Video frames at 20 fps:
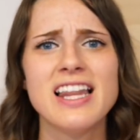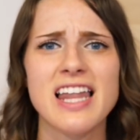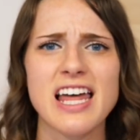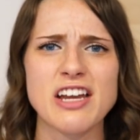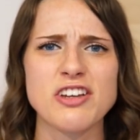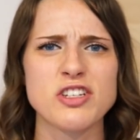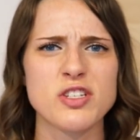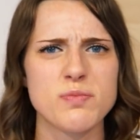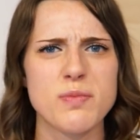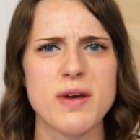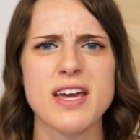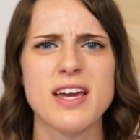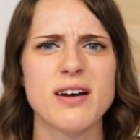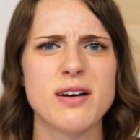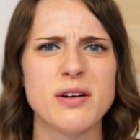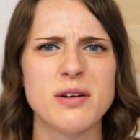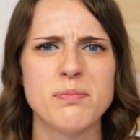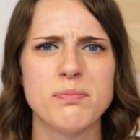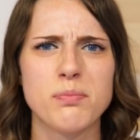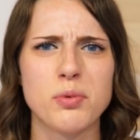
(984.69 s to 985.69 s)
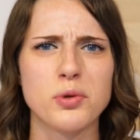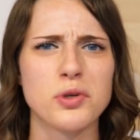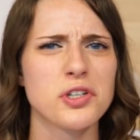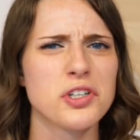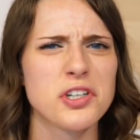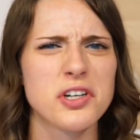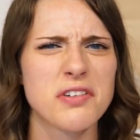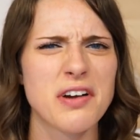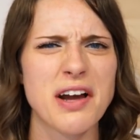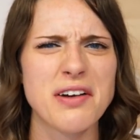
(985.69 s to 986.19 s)
Like, just make a
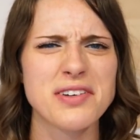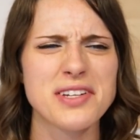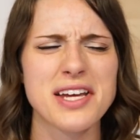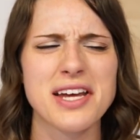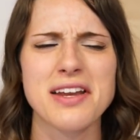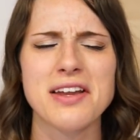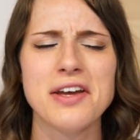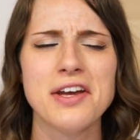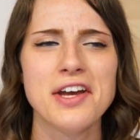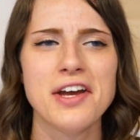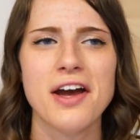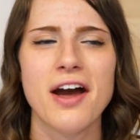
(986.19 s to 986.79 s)
border around it,